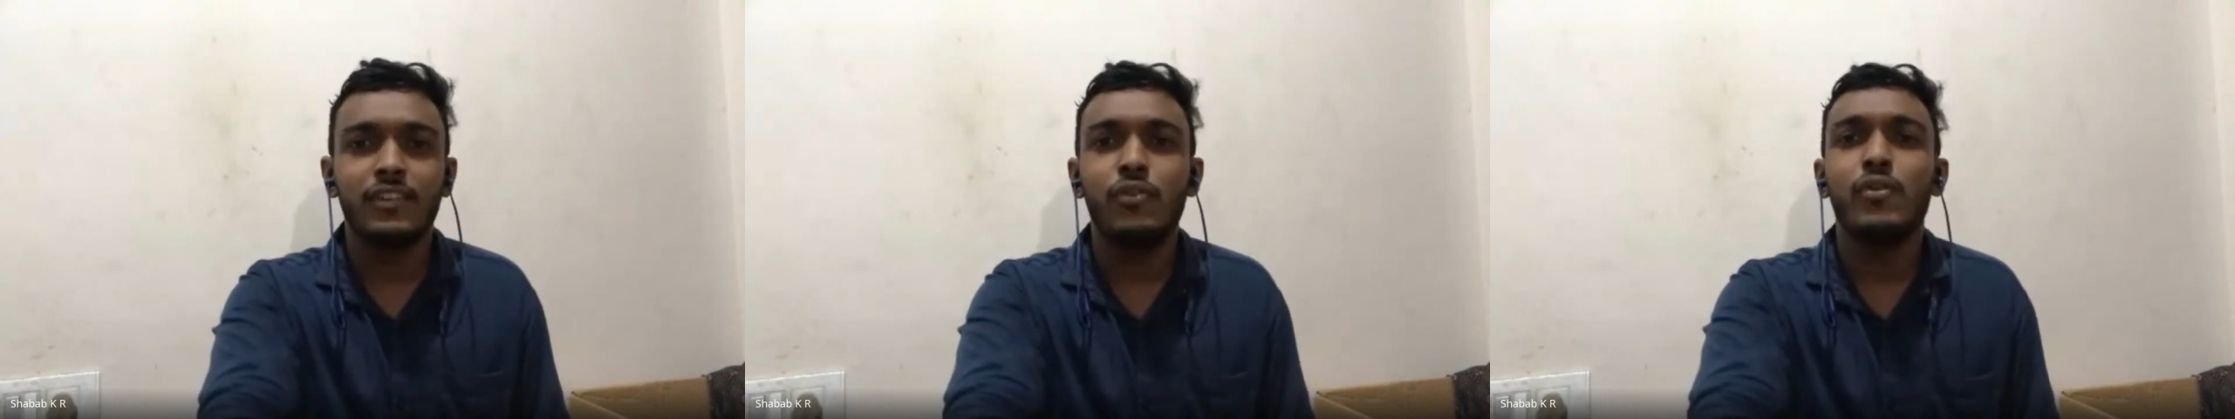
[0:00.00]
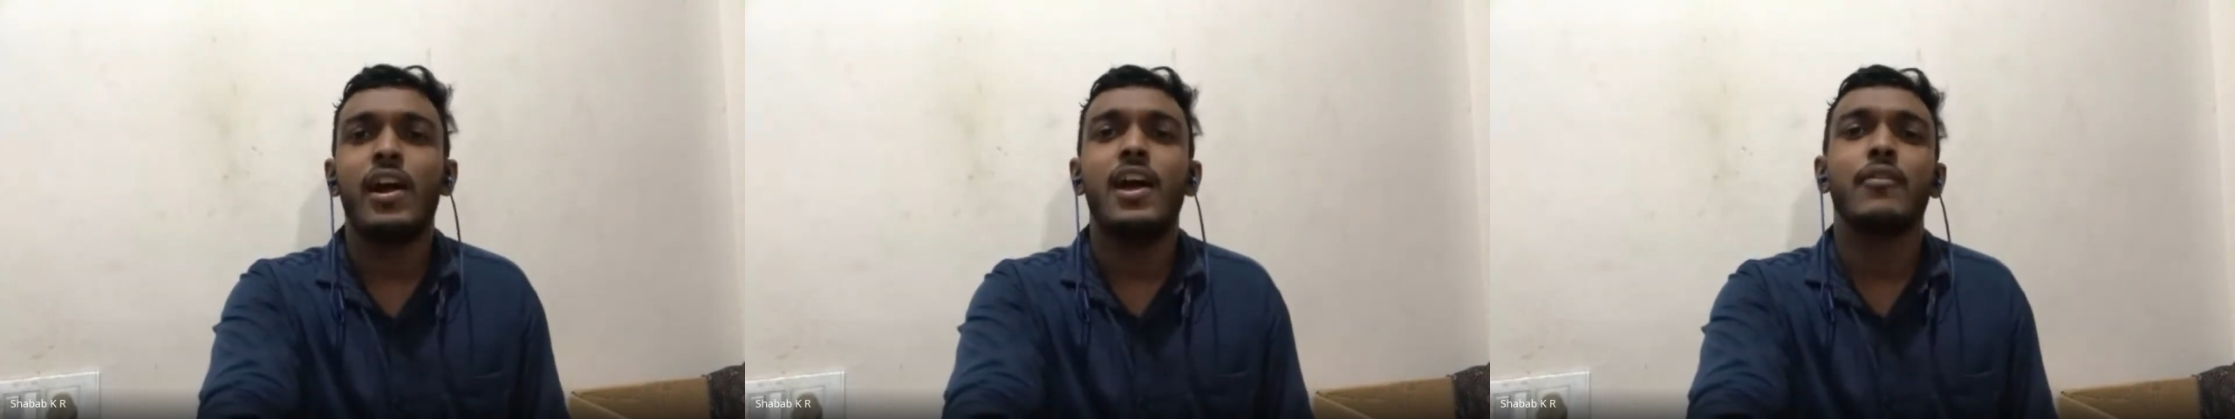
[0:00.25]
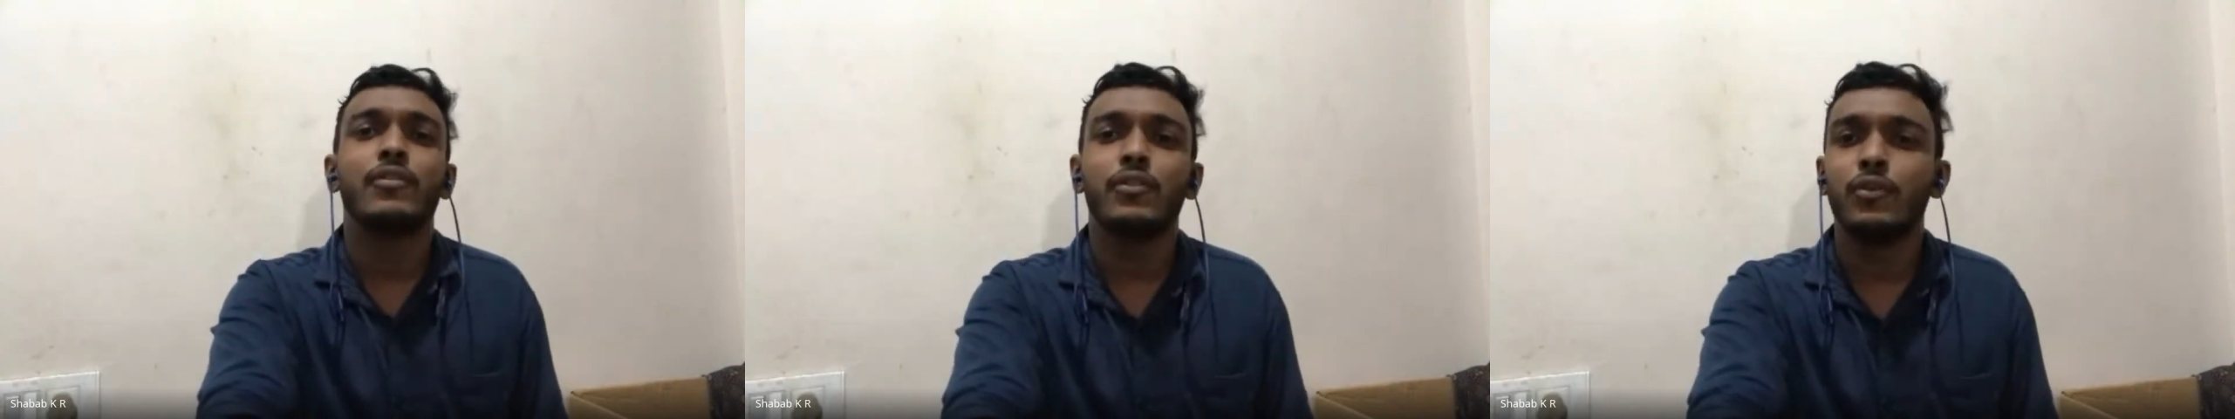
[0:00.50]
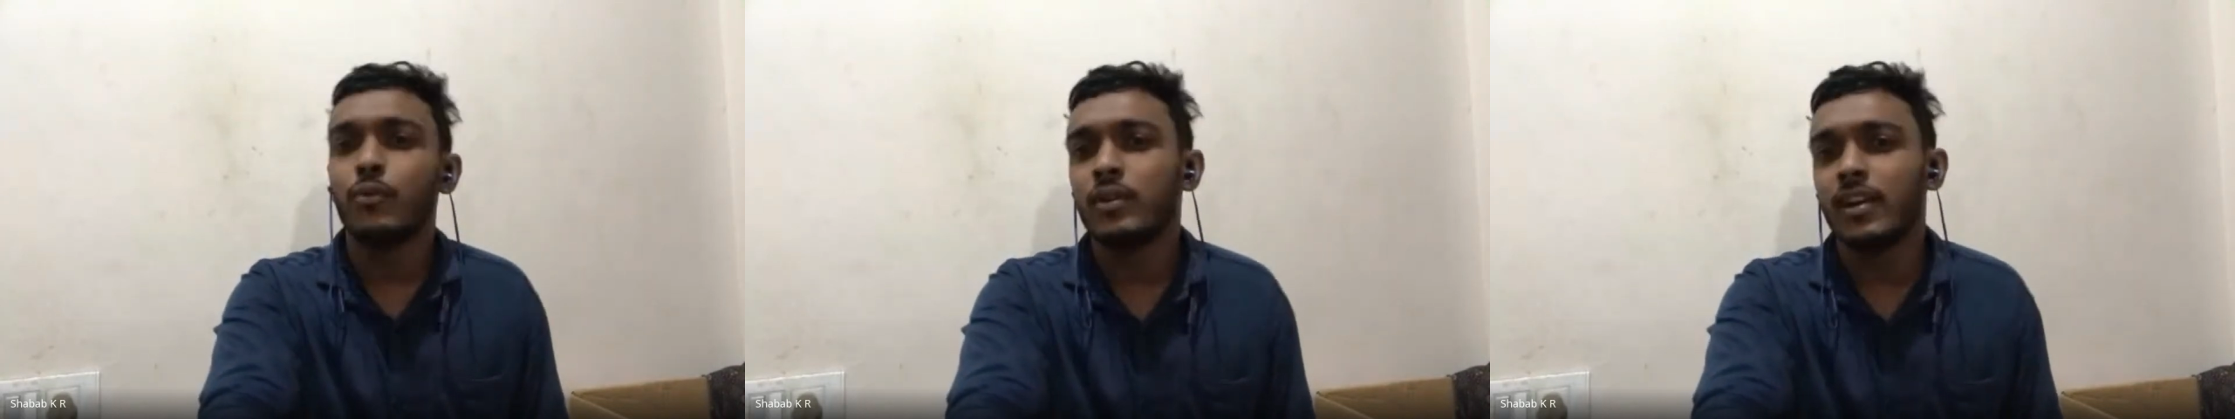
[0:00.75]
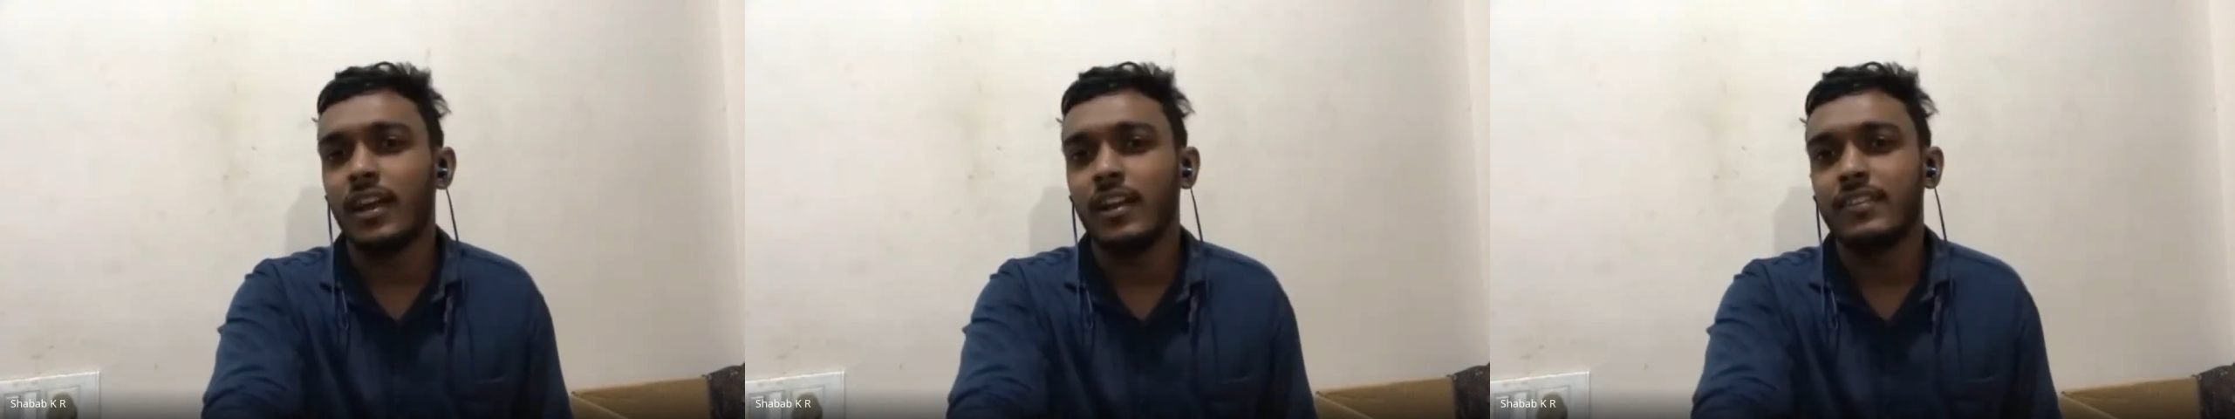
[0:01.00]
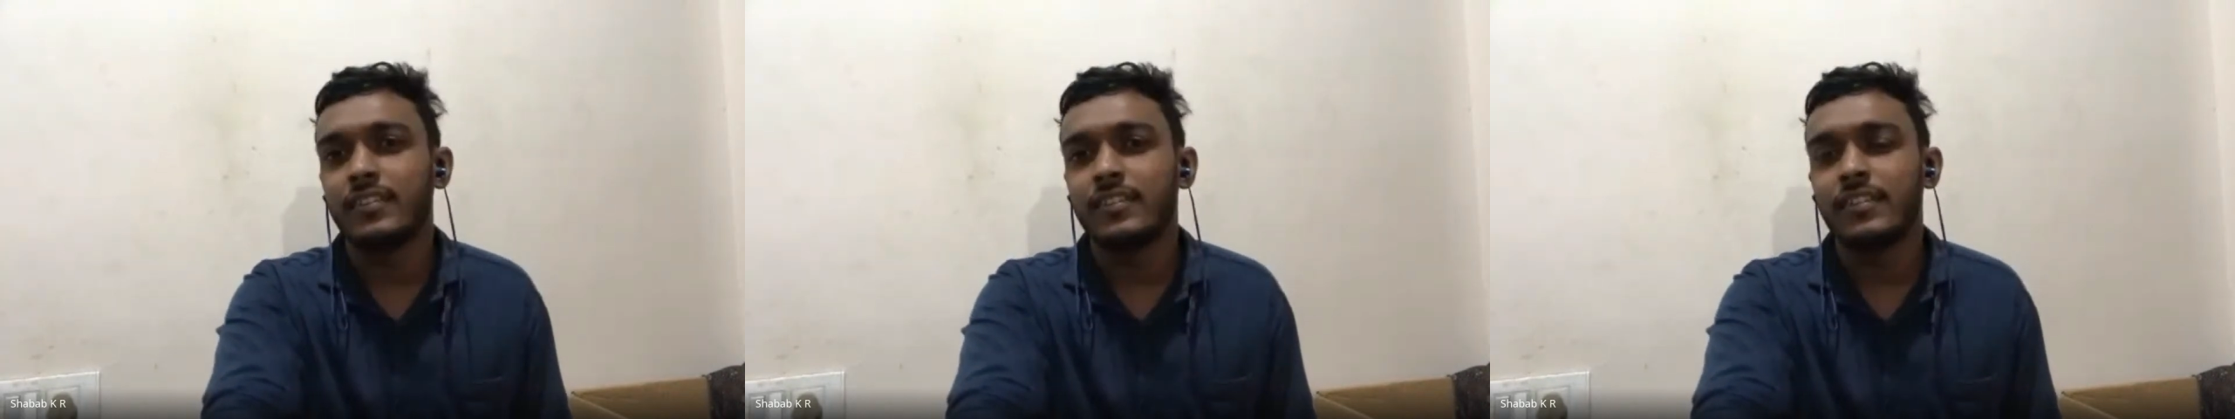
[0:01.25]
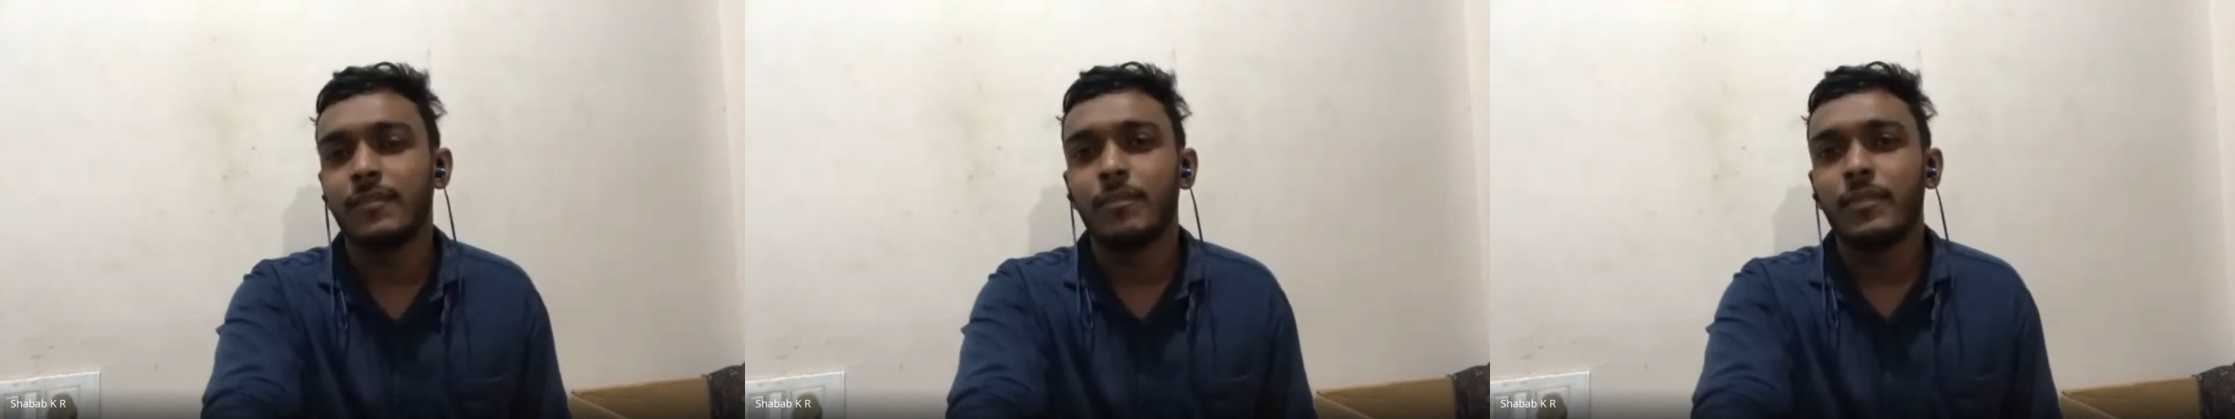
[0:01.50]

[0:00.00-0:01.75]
you have to utilize.